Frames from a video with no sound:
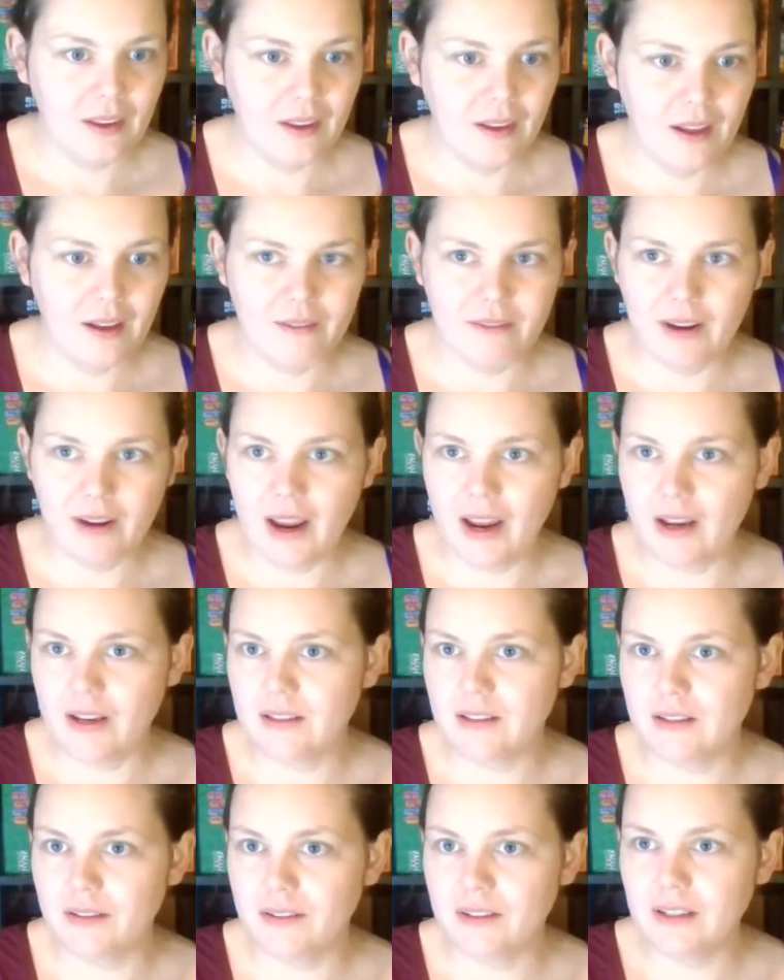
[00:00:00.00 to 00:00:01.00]
All right,
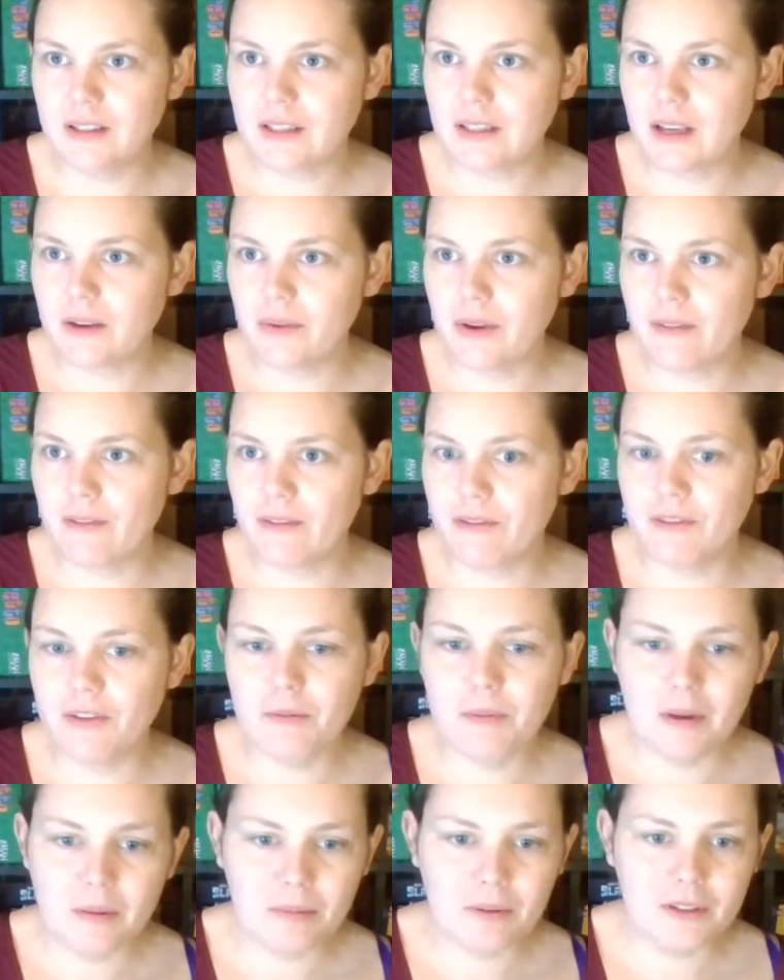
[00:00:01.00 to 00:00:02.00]
so it looks like we have a
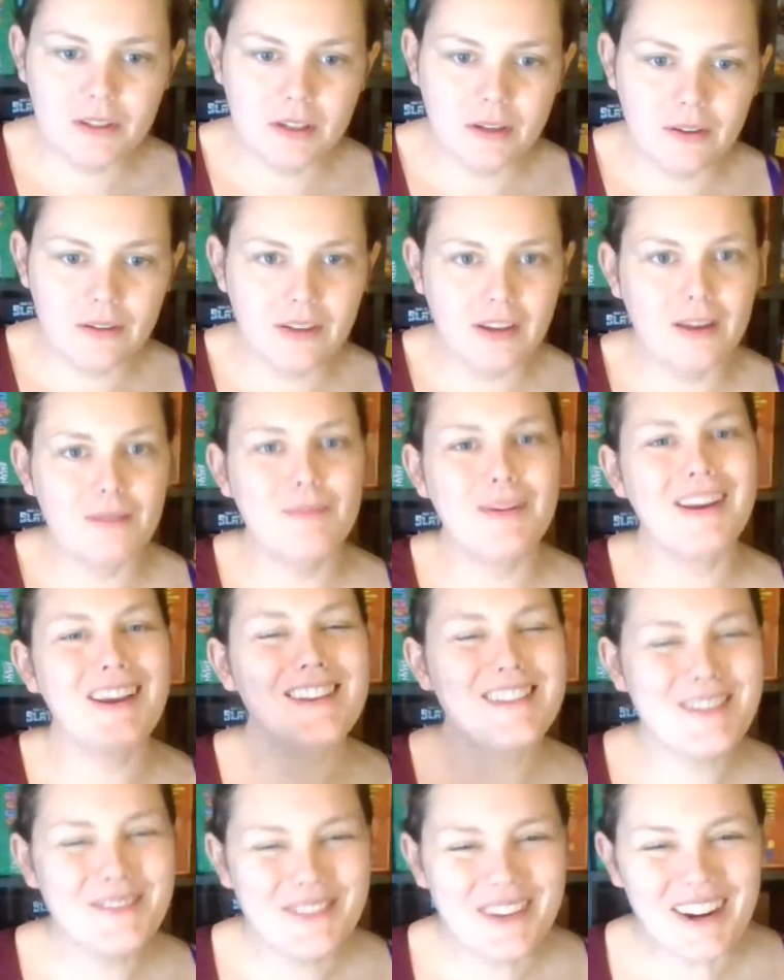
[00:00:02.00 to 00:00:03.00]
few people tuned in.
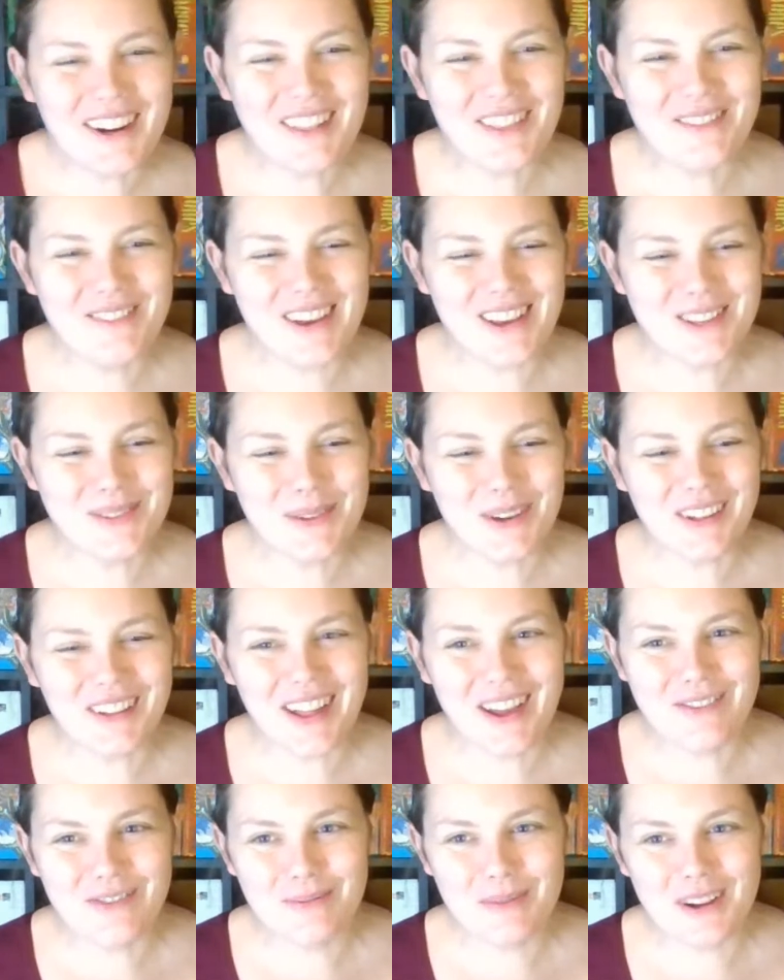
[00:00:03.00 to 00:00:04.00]
Because I'm not on the Facebook
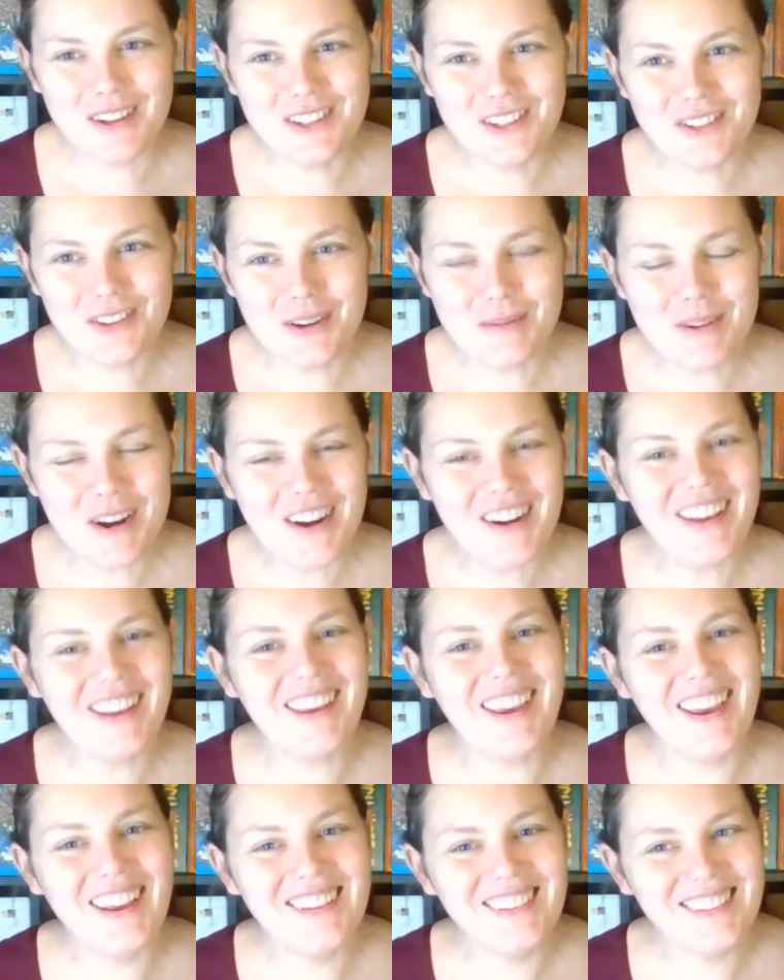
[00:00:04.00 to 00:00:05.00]
Live, I'm on StreamYard. I
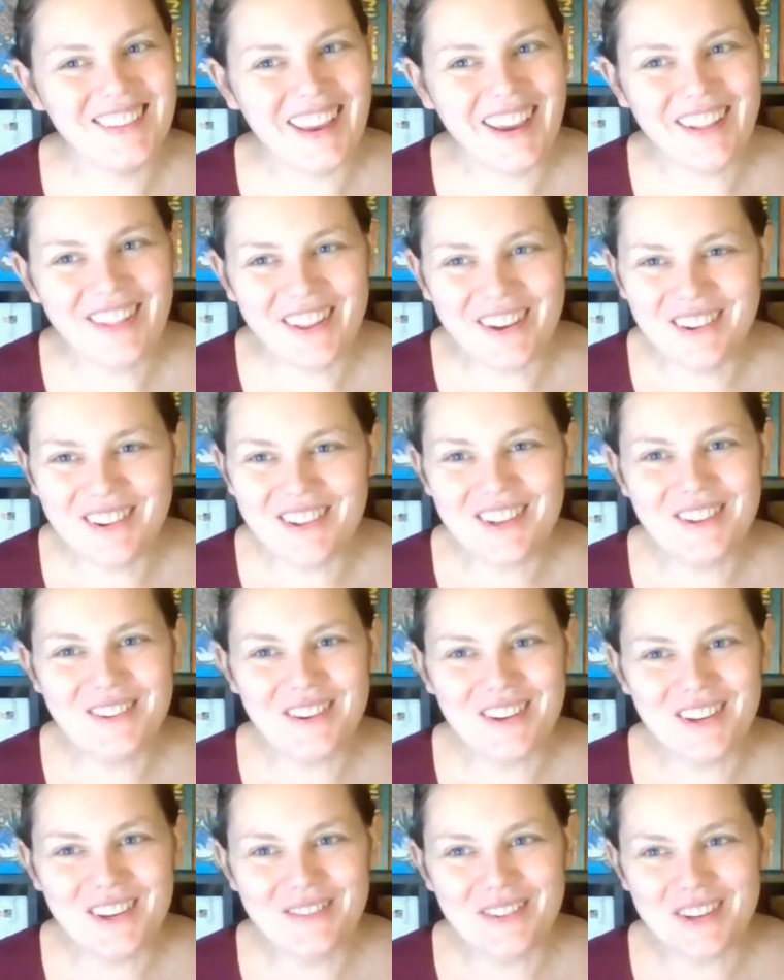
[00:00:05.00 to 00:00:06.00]
can't say hello to
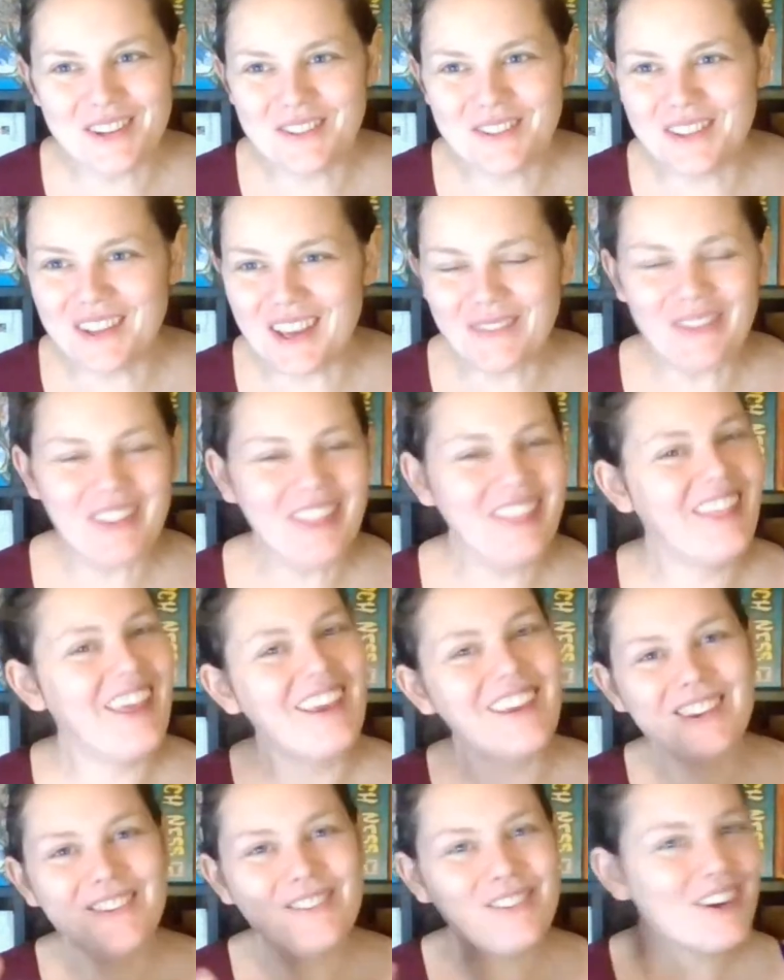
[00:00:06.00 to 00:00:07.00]
you individually, but
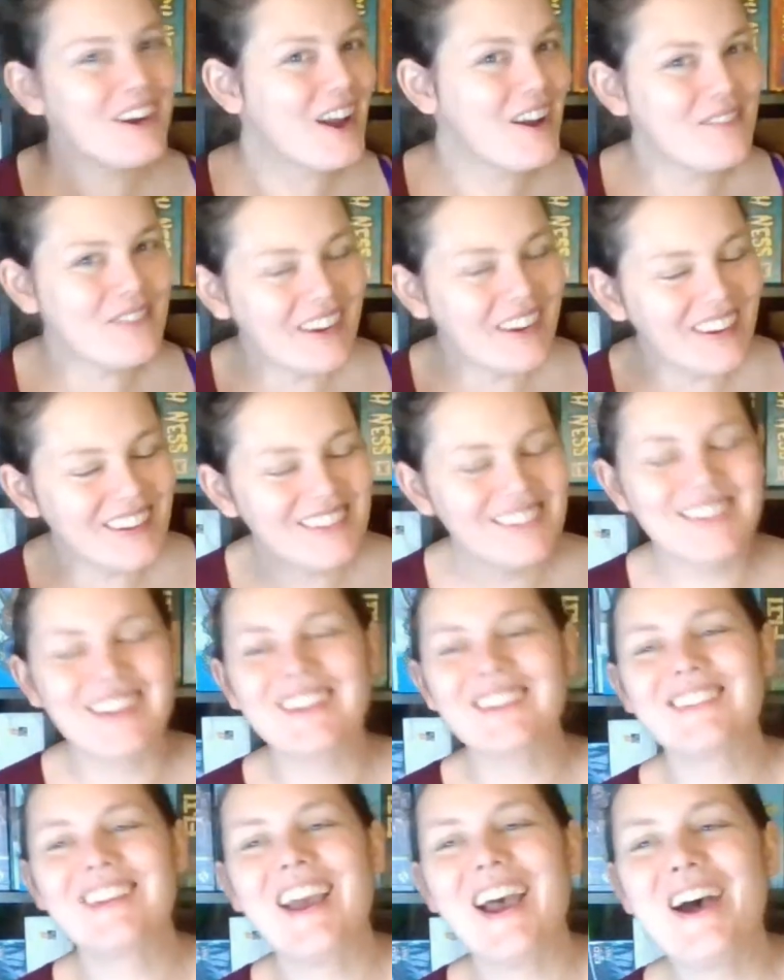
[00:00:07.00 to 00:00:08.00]
thank you for coming. It's
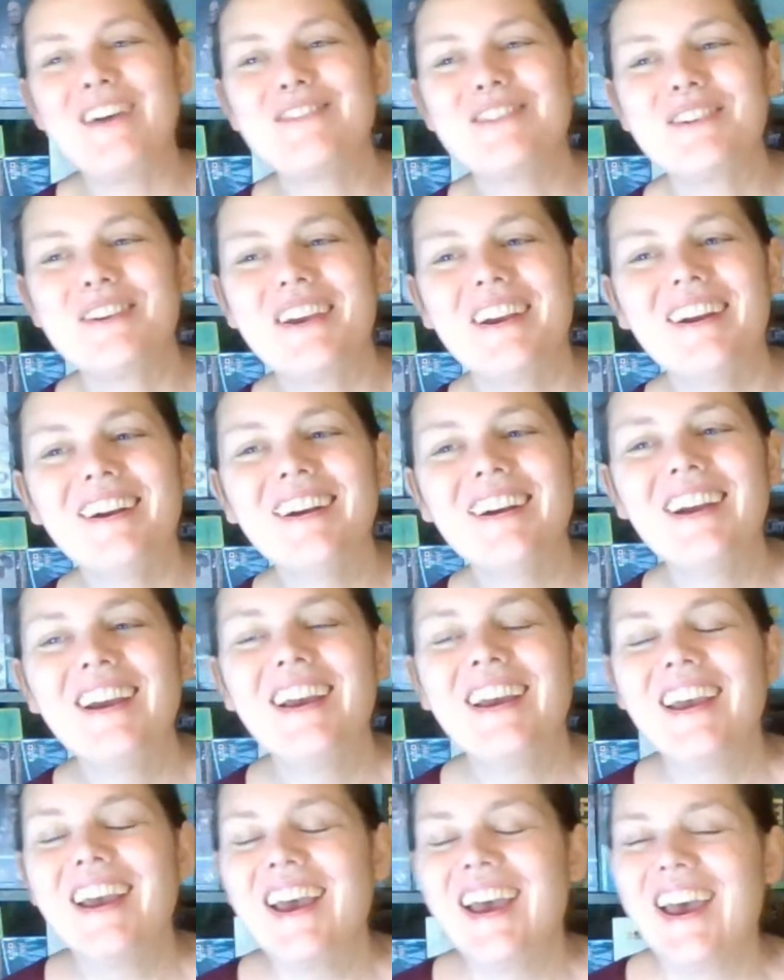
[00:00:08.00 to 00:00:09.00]
nice to have you here.
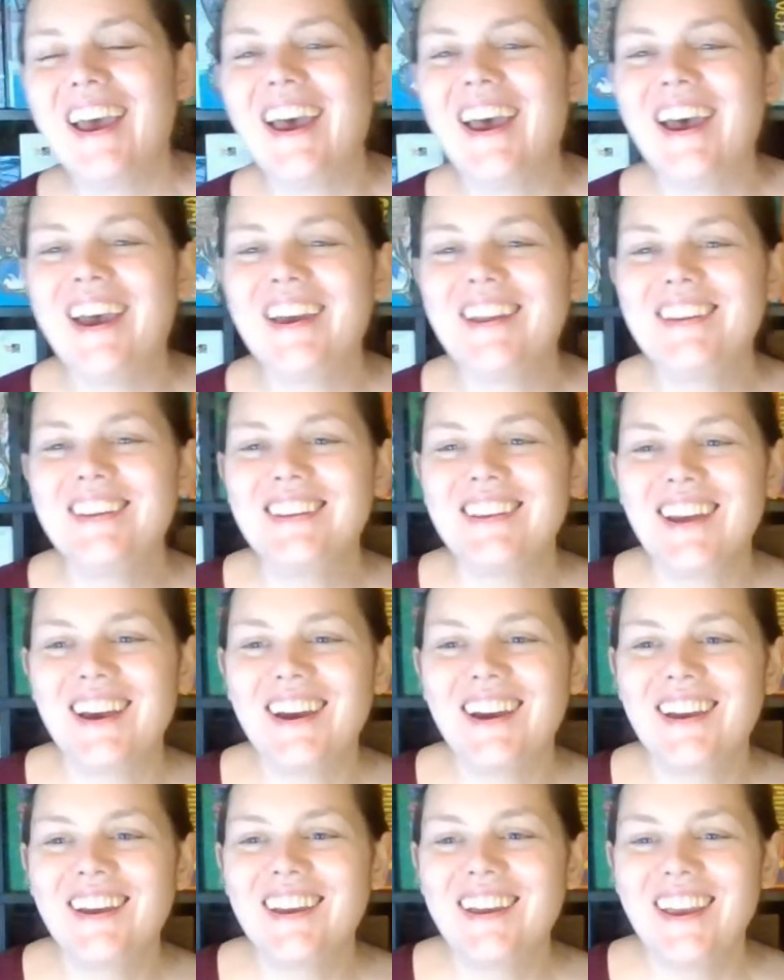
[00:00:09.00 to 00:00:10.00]
And
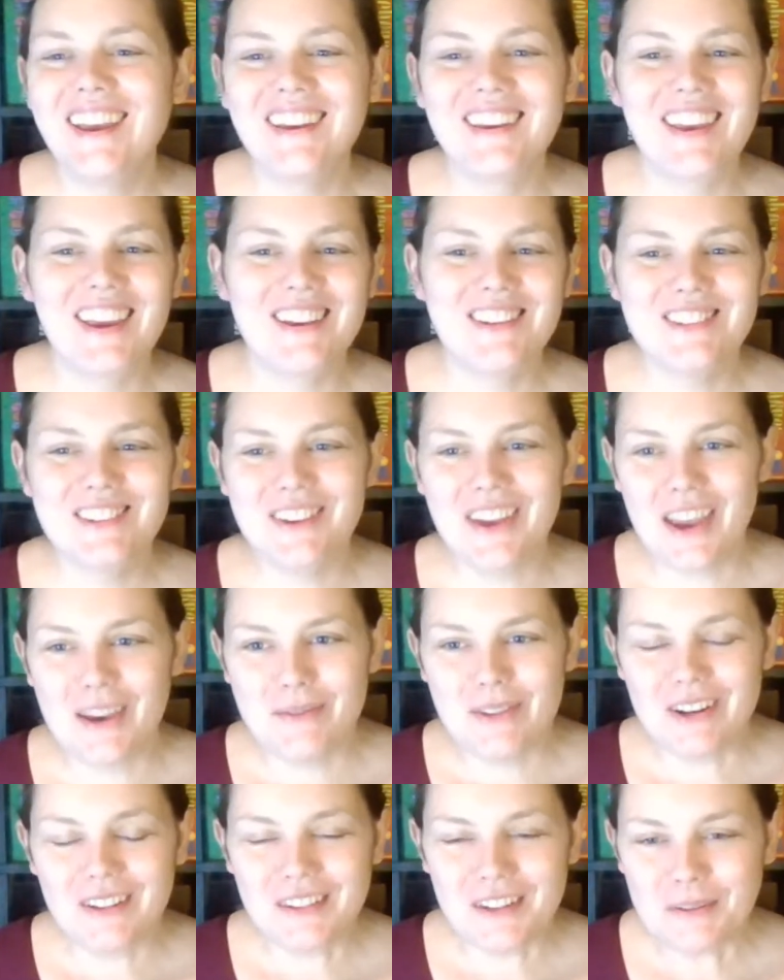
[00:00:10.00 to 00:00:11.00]
in case you
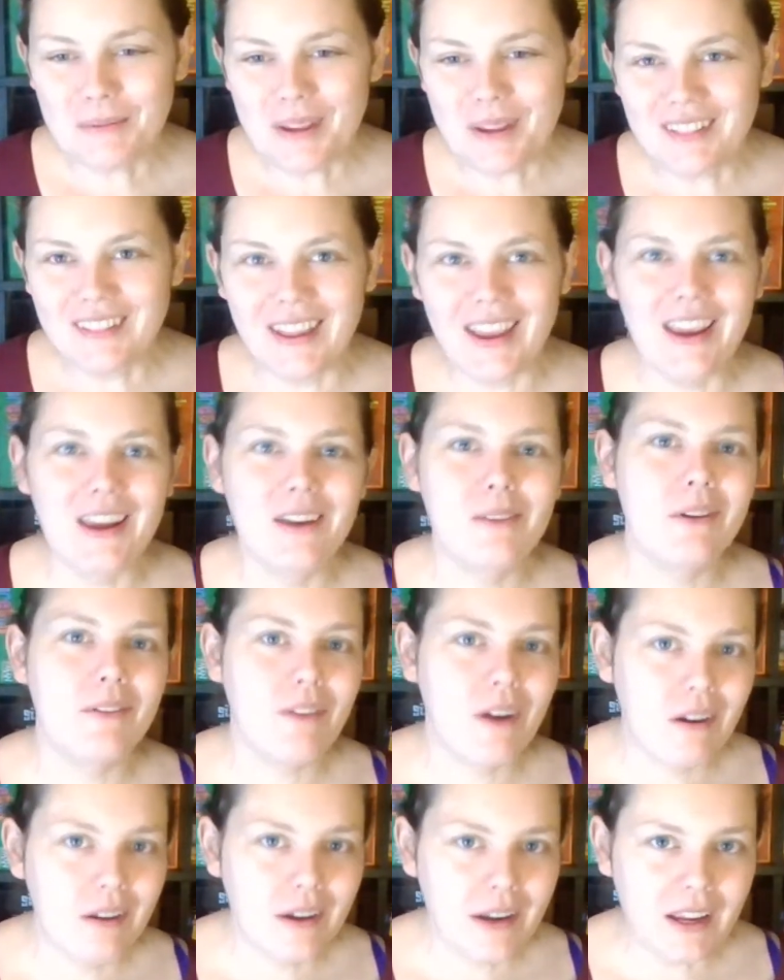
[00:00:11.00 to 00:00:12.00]
came in a little bit late,
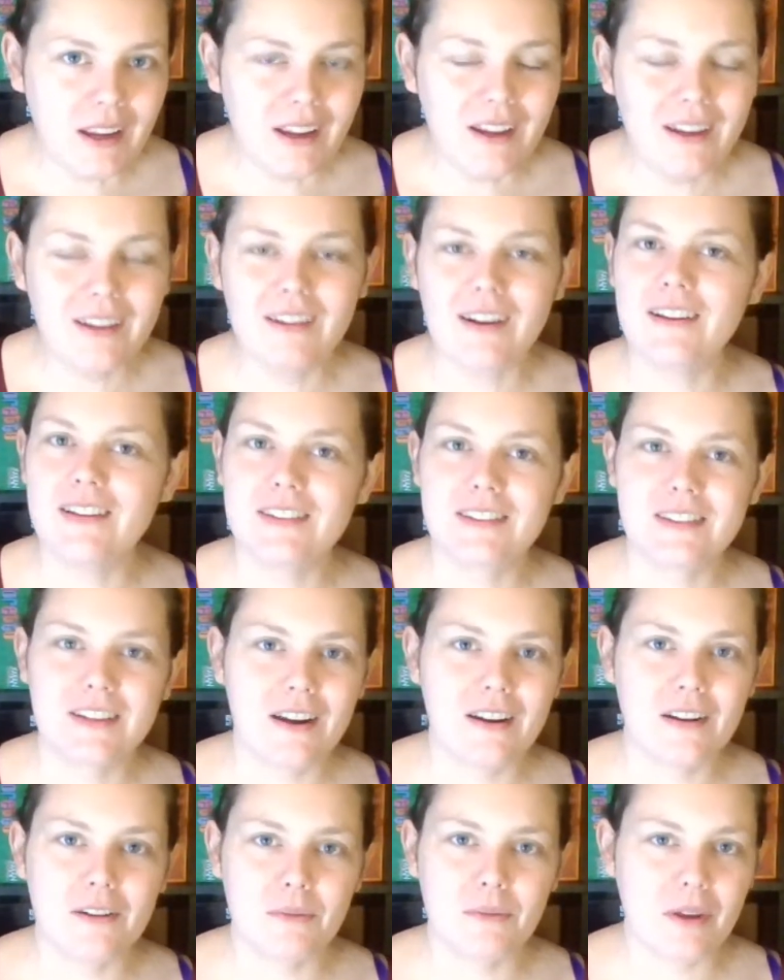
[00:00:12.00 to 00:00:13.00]
we've already gotten
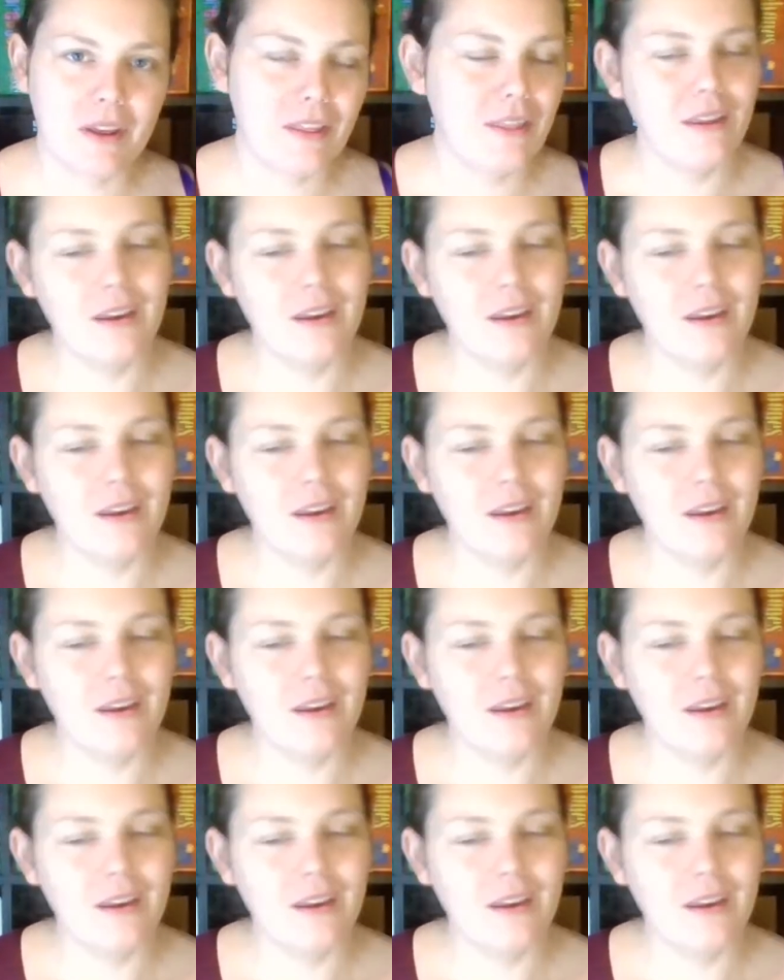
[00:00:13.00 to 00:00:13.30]
started with